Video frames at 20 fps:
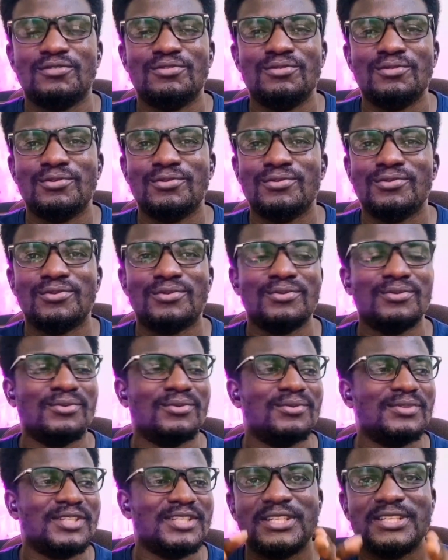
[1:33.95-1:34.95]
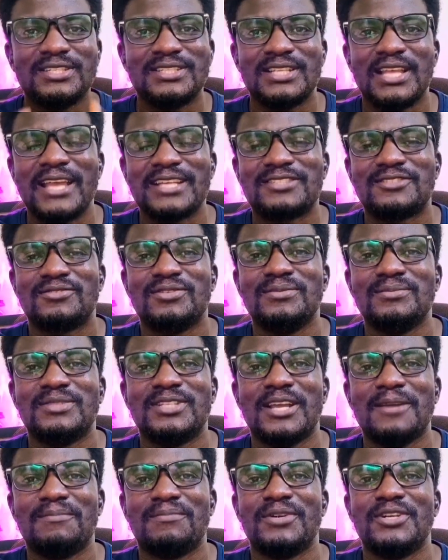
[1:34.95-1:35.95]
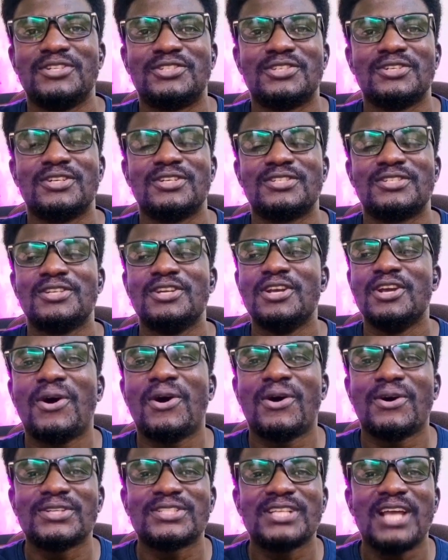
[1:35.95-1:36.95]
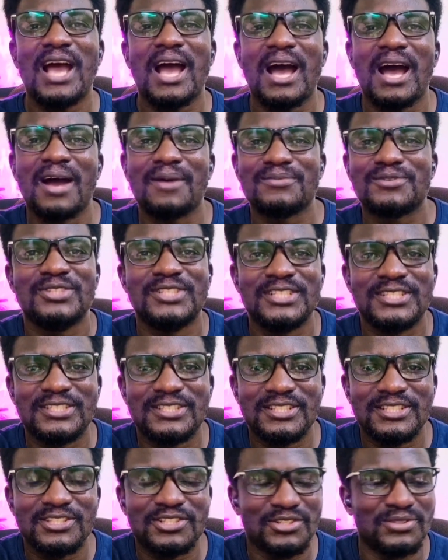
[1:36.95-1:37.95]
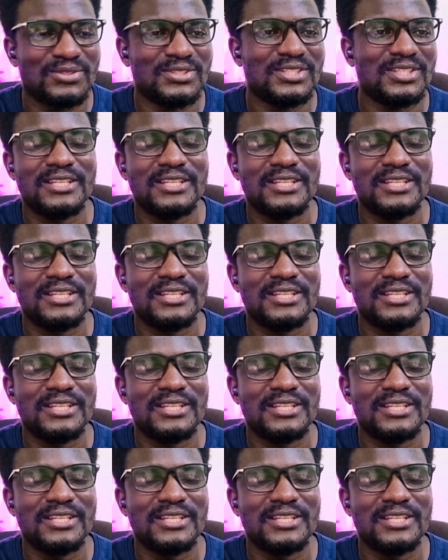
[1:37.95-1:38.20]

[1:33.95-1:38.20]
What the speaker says: No, these extreme temperatures cause harm to these tissues.